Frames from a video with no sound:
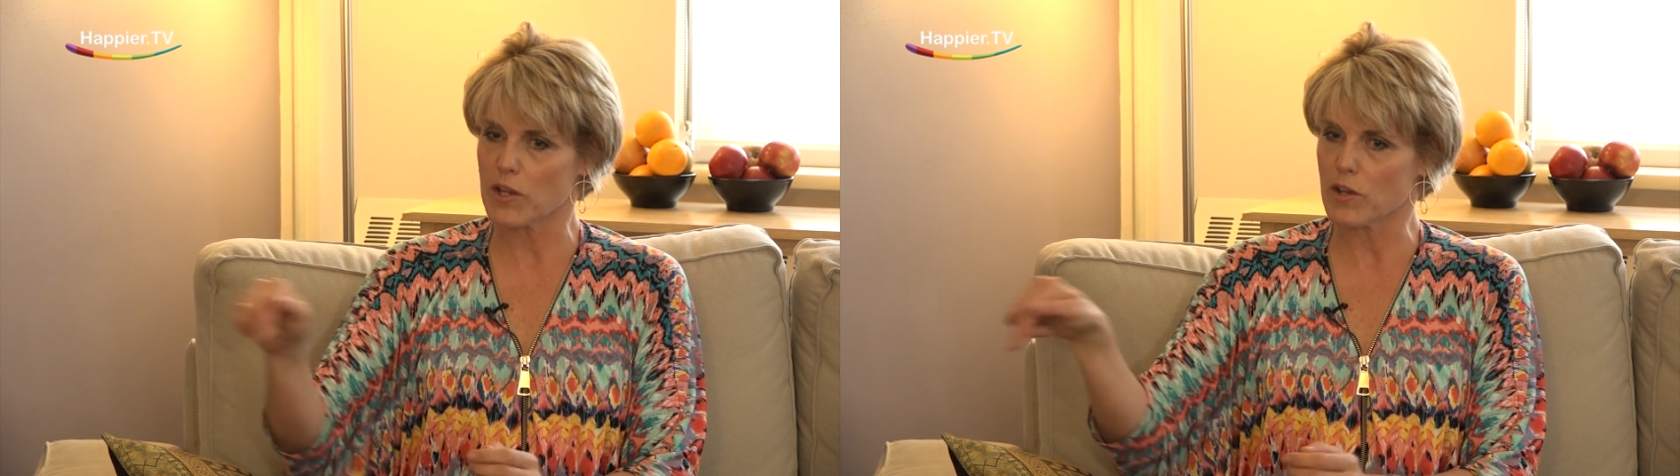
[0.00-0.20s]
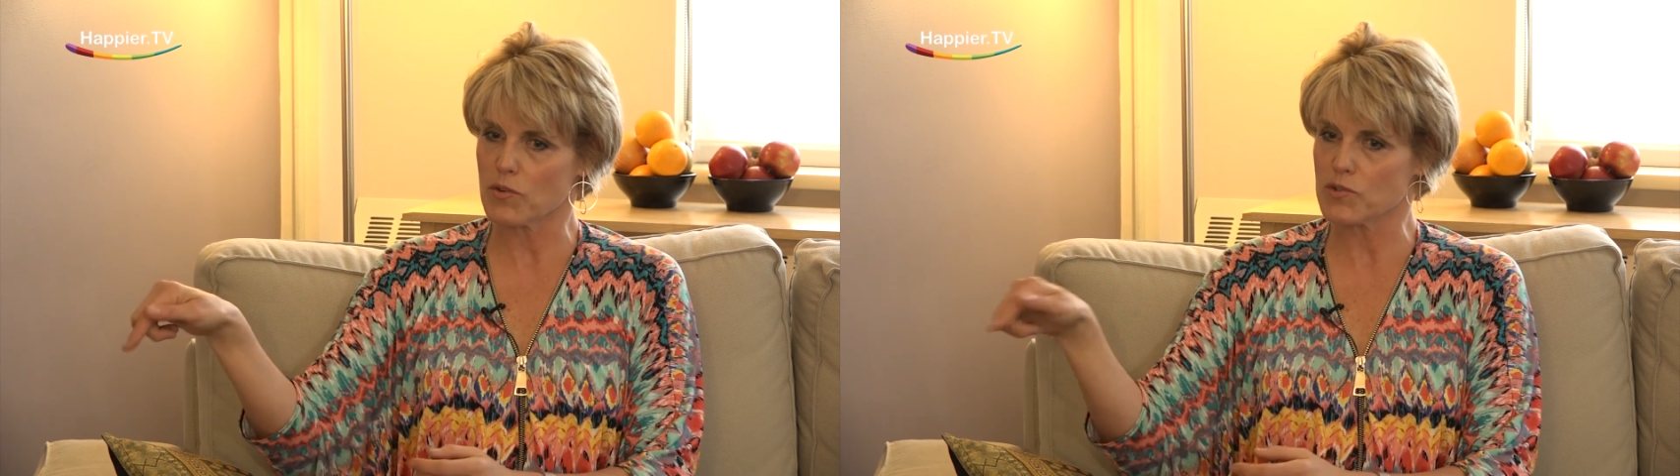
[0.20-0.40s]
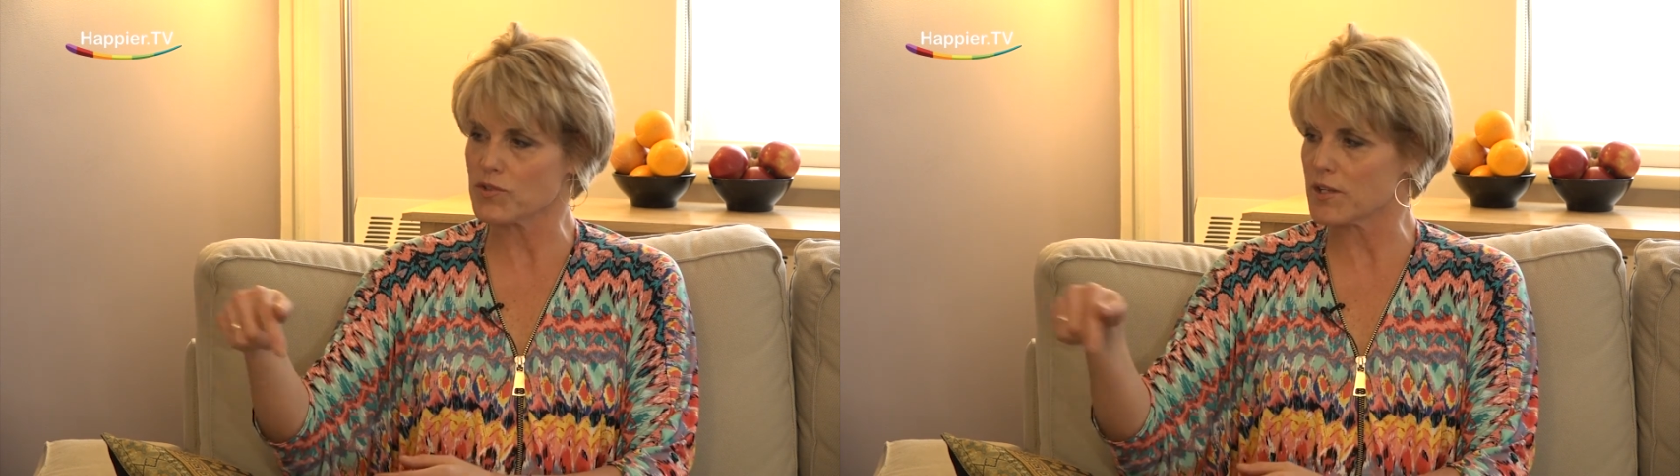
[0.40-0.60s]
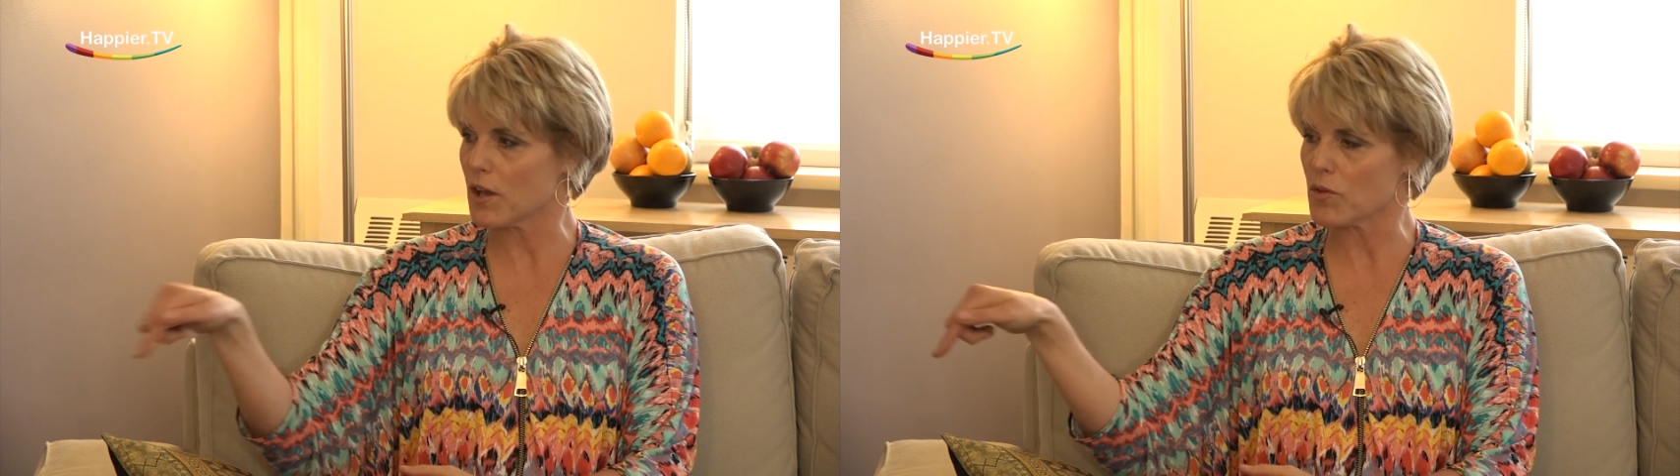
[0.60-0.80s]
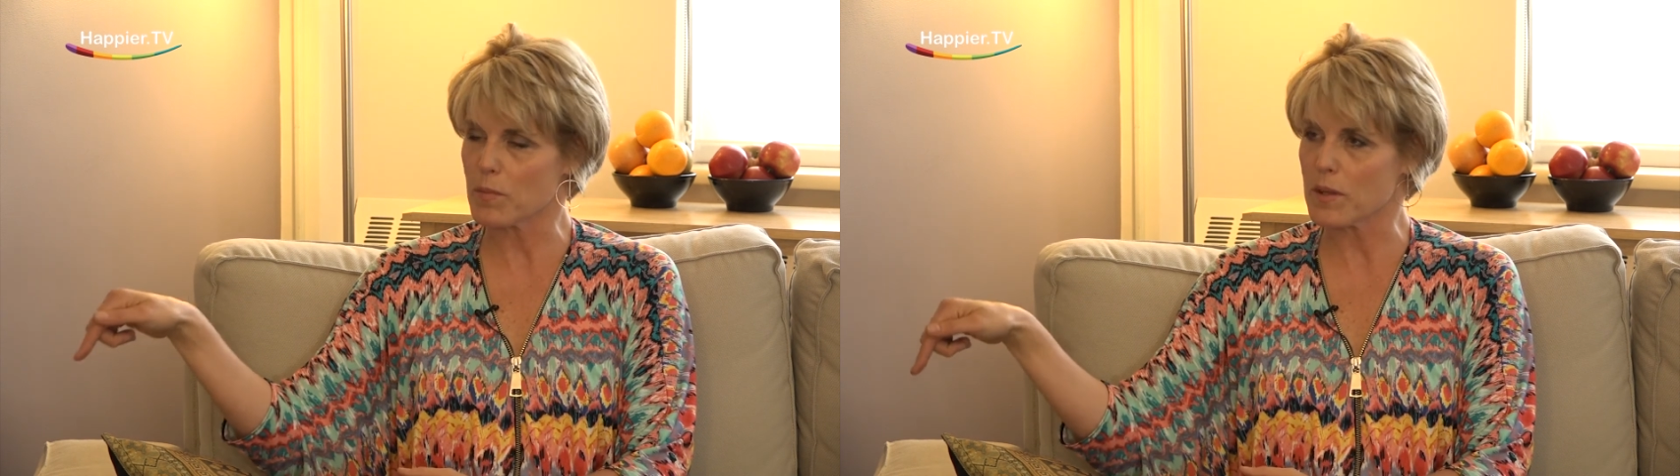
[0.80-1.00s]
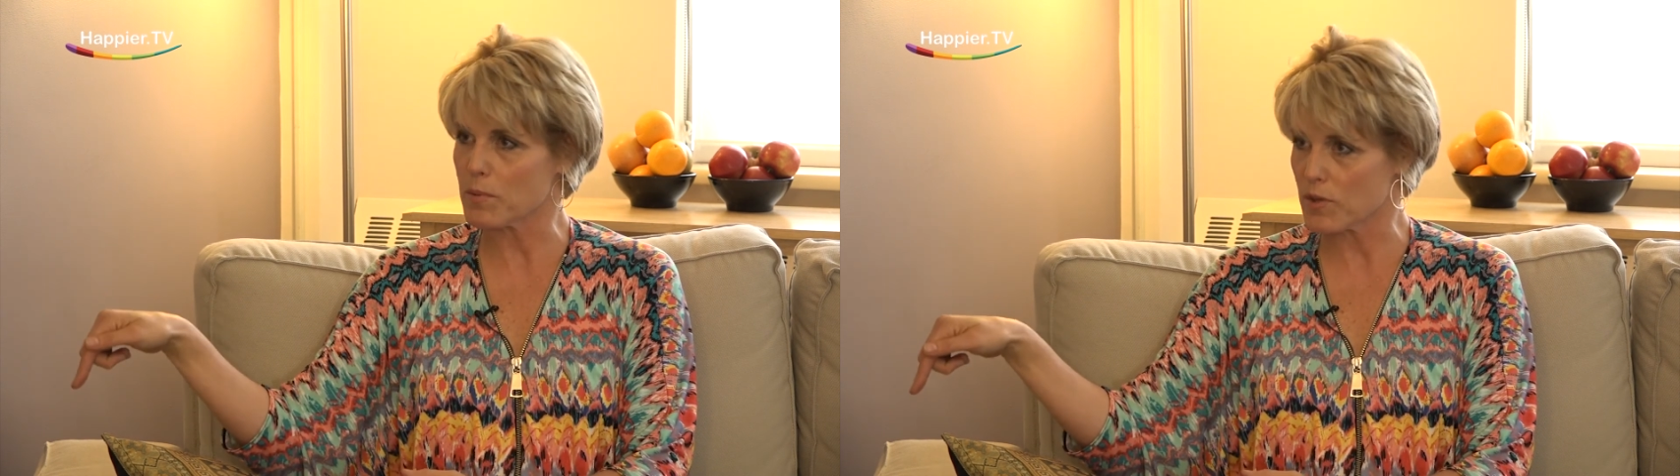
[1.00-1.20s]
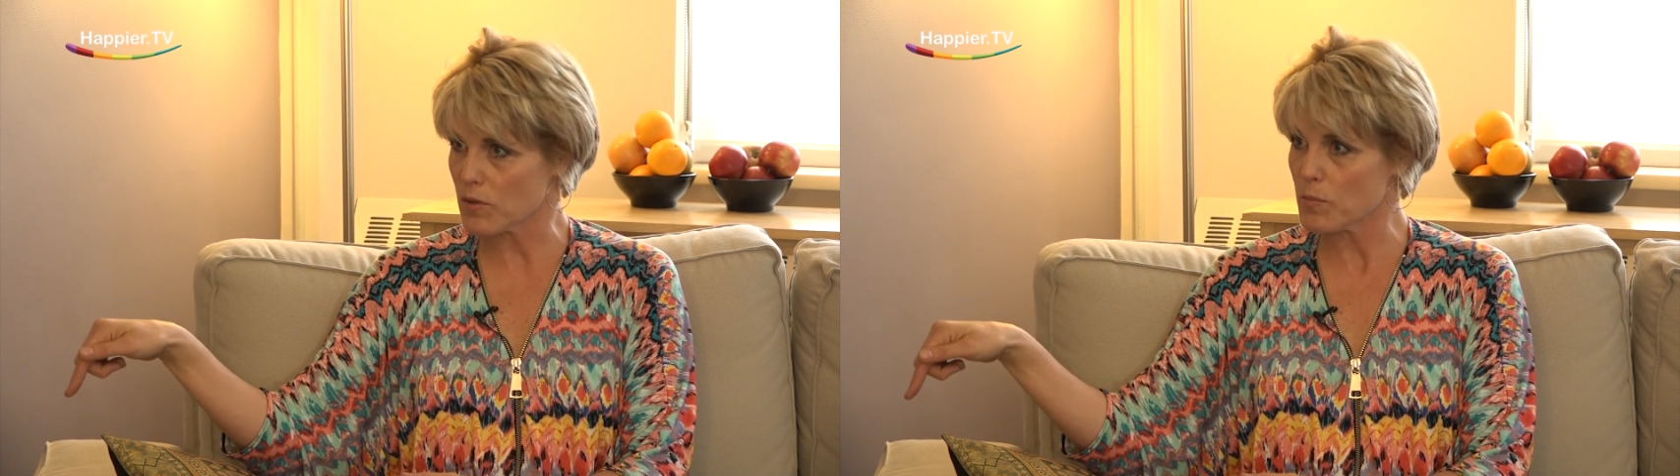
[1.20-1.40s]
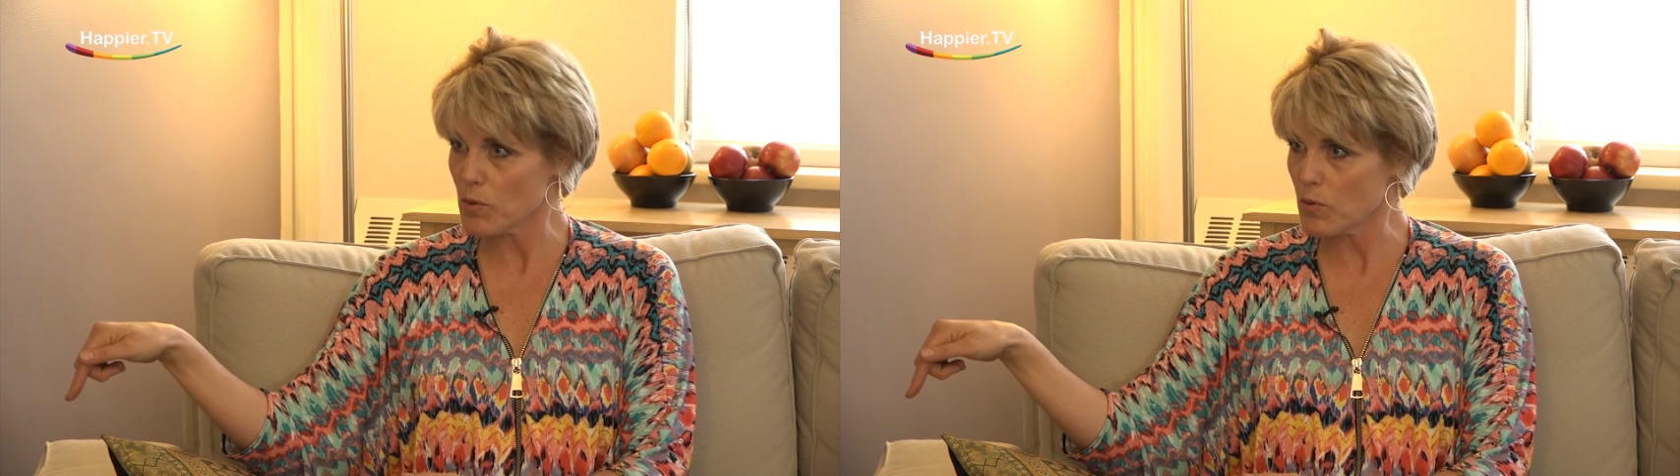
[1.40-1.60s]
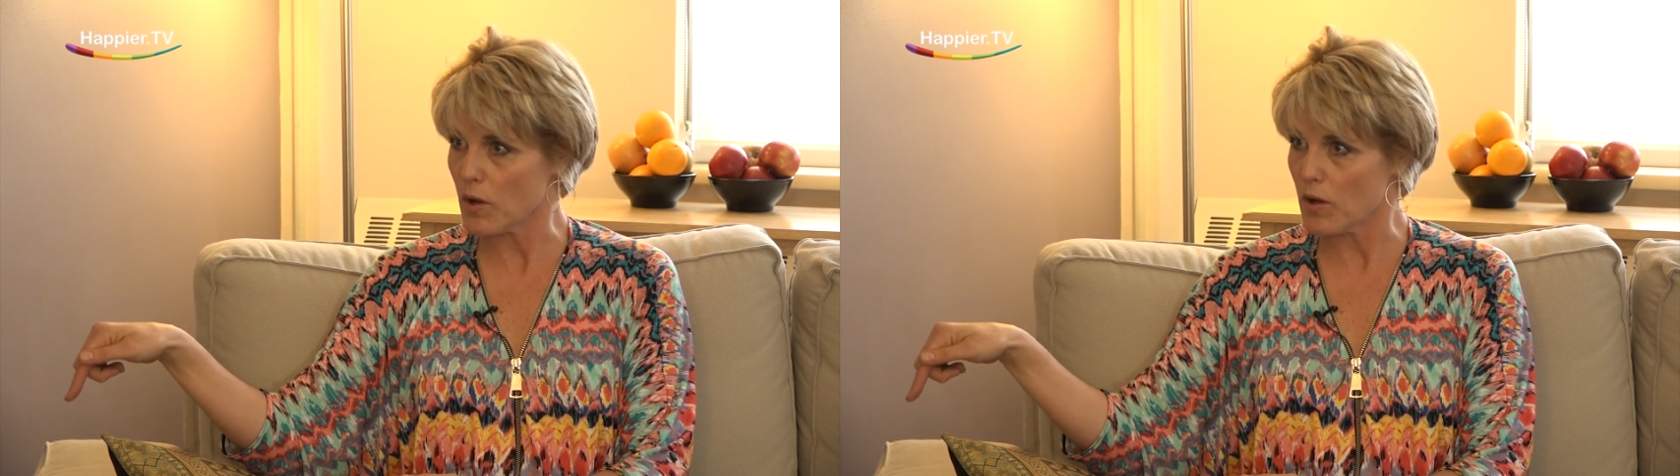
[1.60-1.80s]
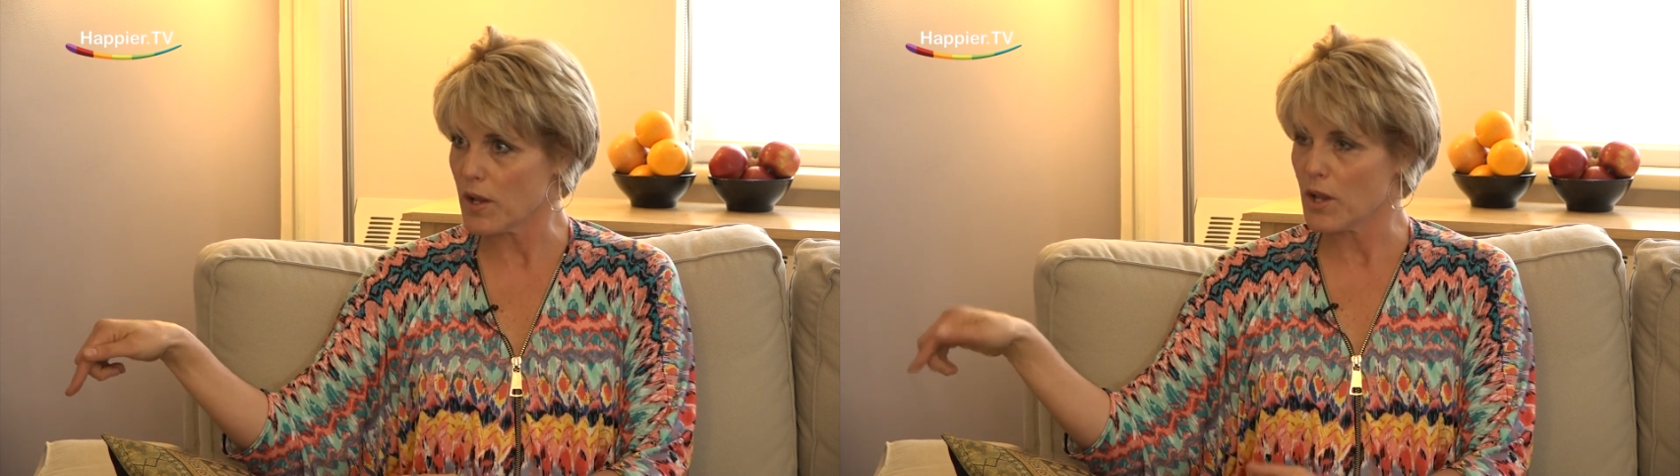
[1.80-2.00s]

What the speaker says: coaches the other people in the pool.